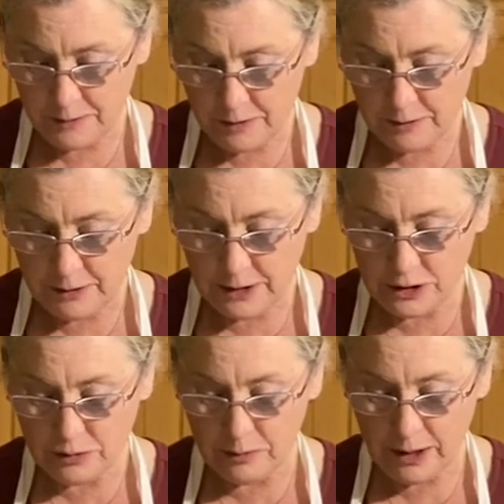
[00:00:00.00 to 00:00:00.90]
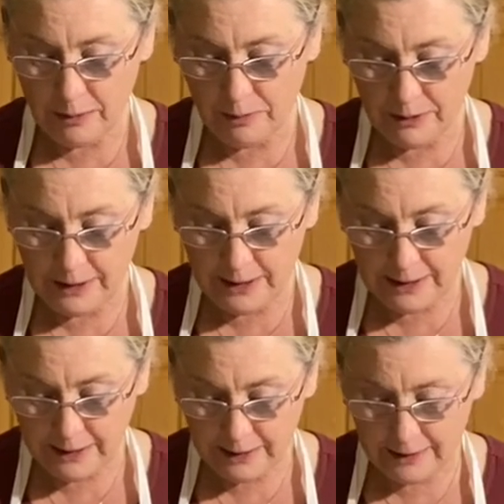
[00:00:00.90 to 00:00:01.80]
right? You make a pleat
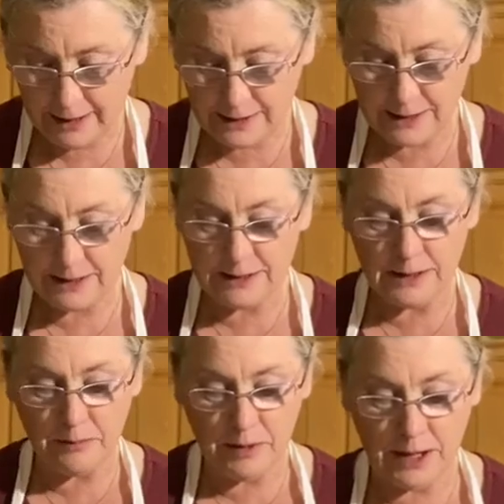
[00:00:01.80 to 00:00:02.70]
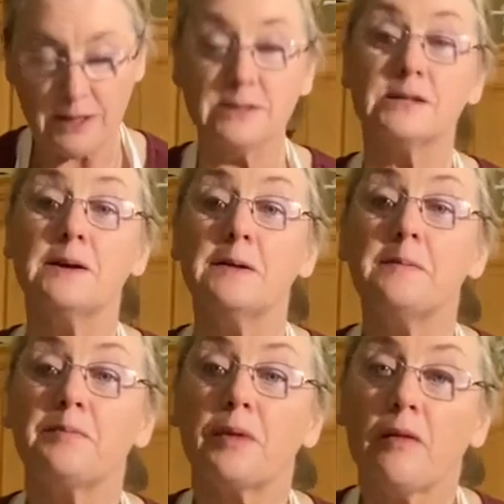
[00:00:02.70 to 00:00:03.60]
like that, and it means
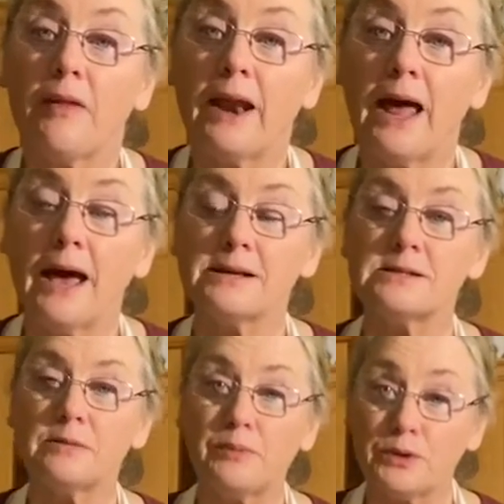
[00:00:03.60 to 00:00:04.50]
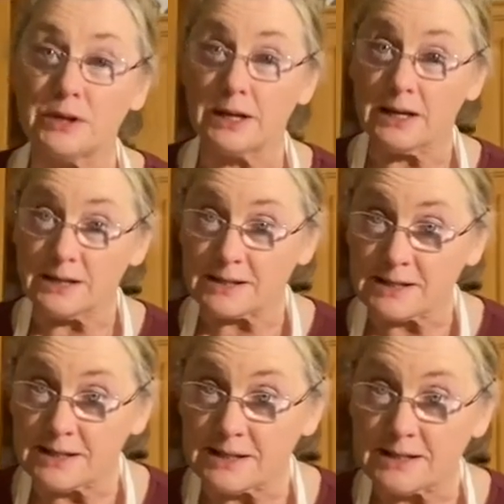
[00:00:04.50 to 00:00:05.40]
that as the pudding is
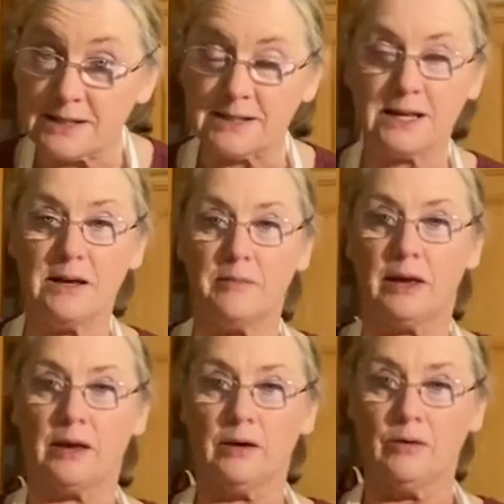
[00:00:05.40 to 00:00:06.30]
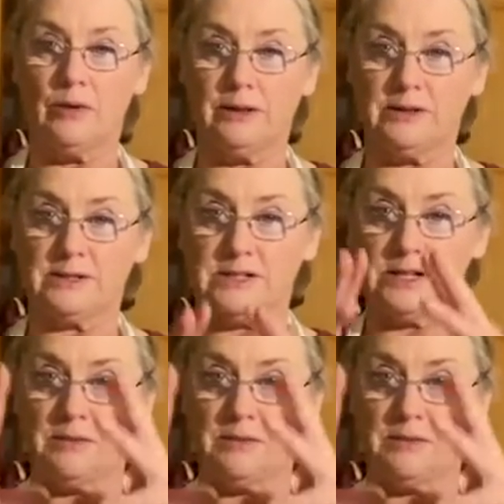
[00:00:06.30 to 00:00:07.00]
steaming, when the steam